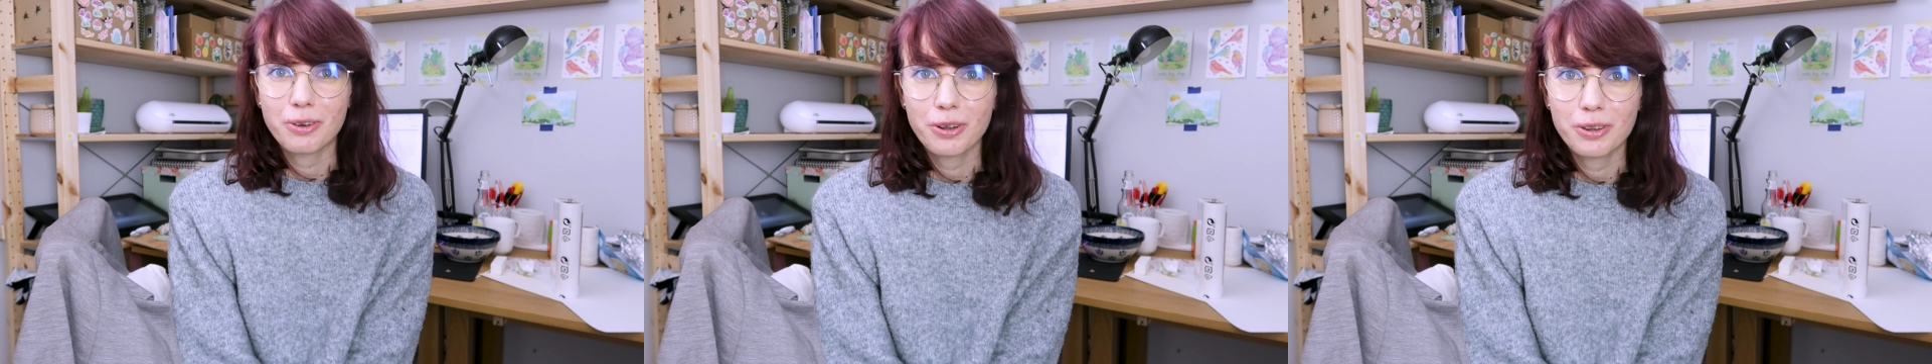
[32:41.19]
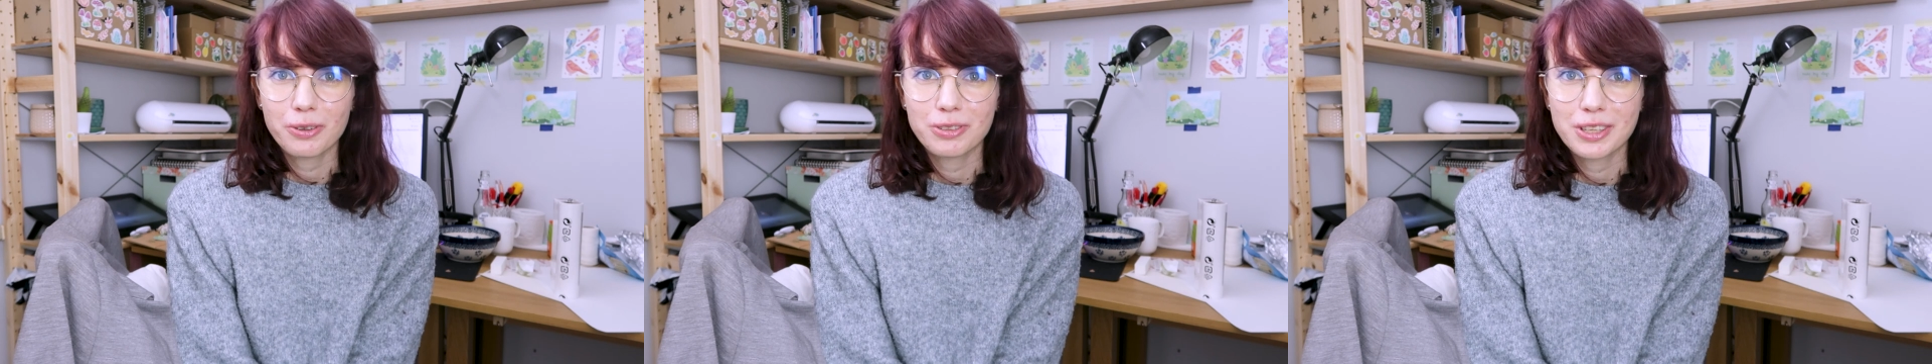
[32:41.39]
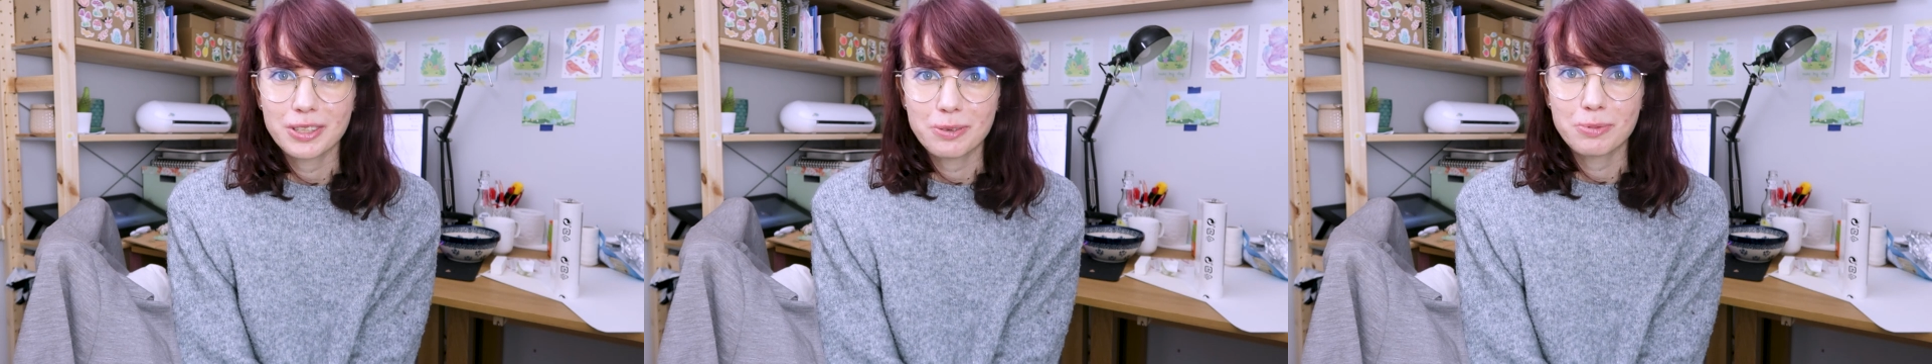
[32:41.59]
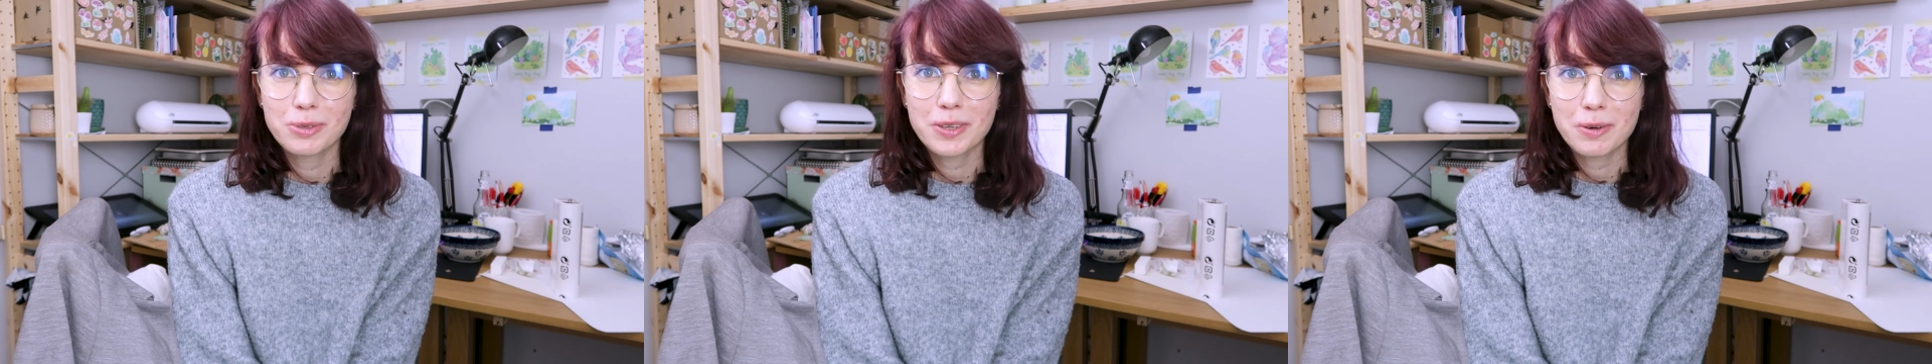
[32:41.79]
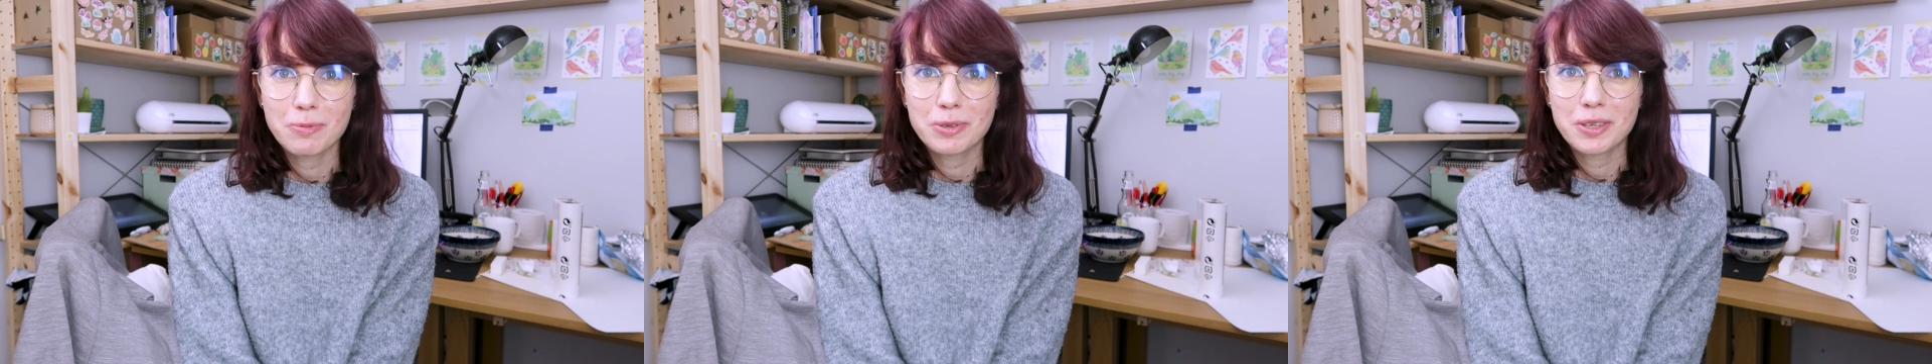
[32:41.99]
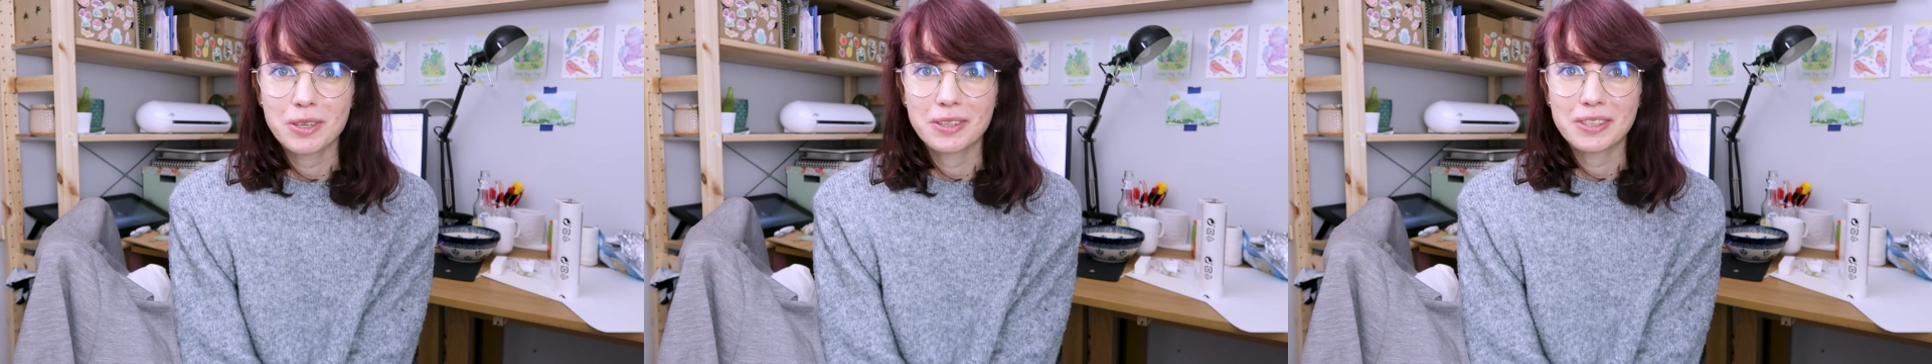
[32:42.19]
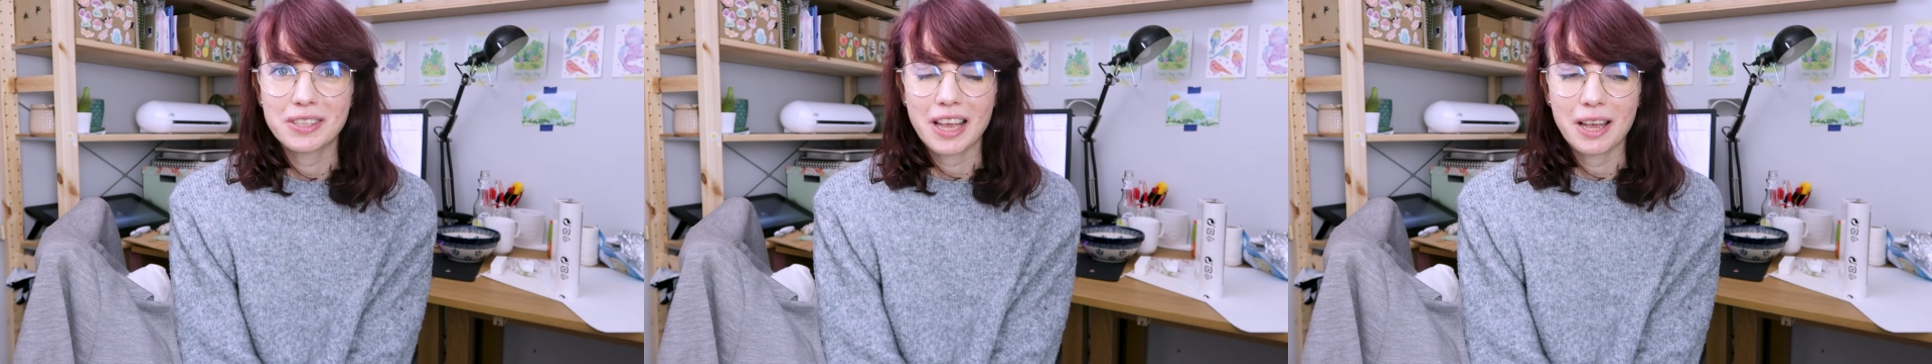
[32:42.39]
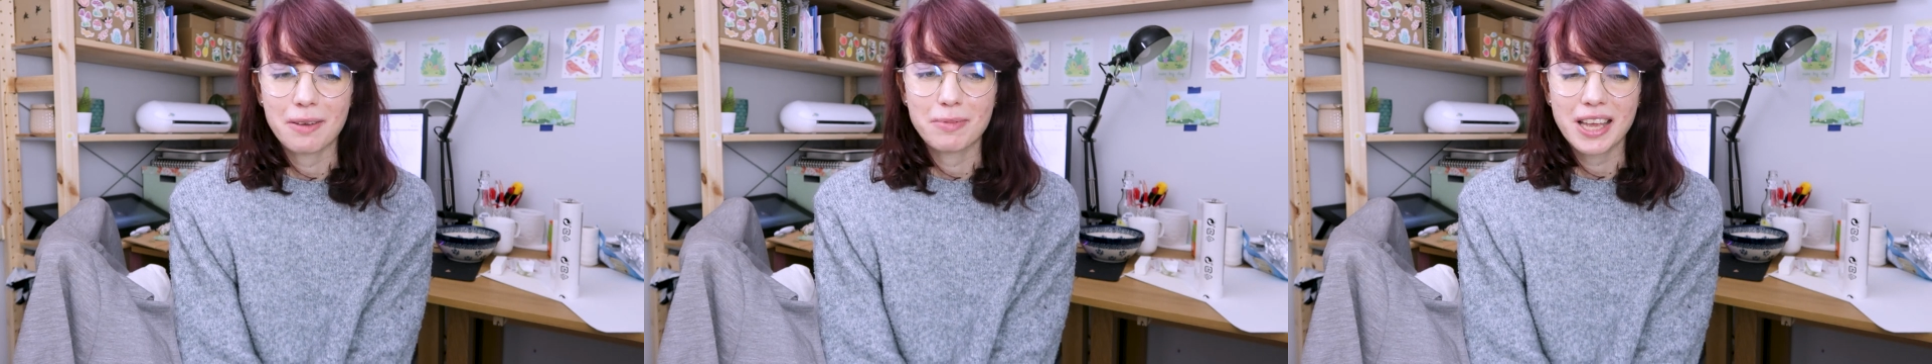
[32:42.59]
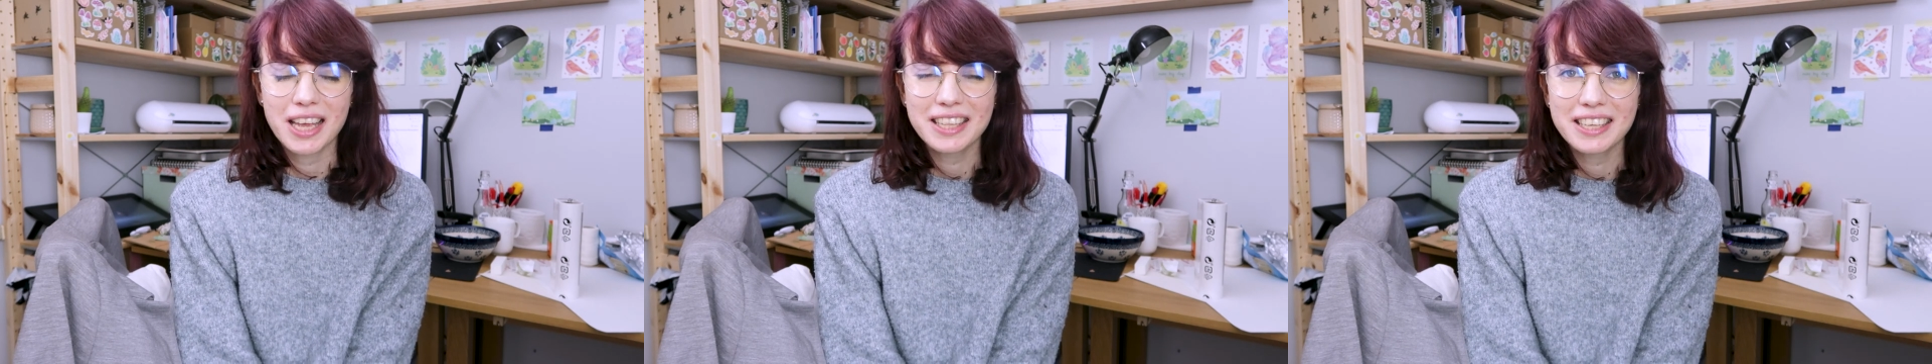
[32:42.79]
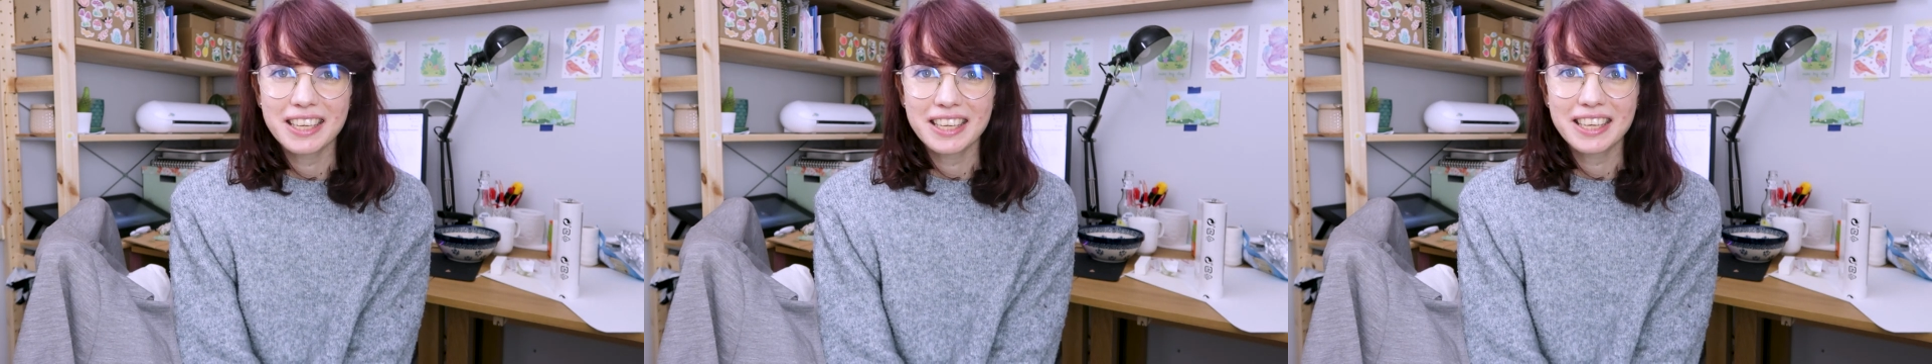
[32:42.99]
all of the subscriptions I'm
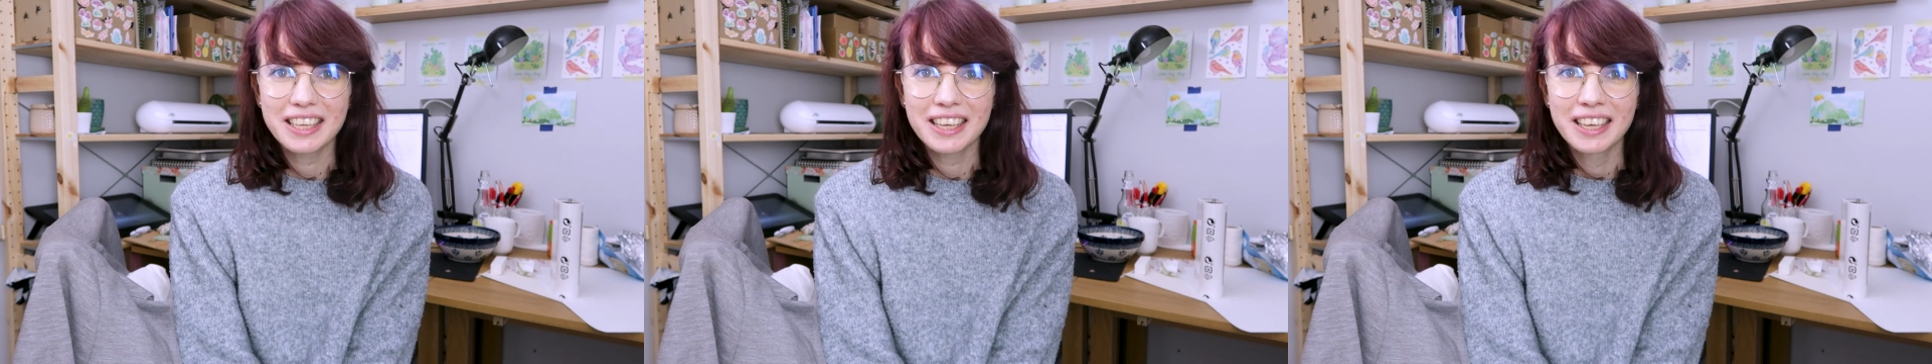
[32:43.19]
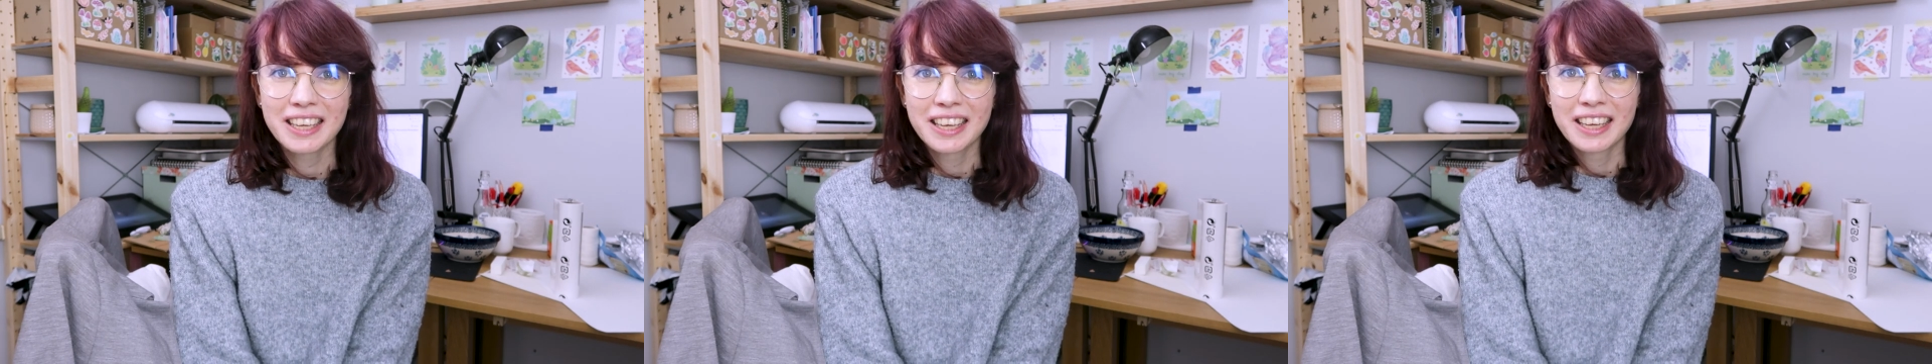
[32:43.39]
getting.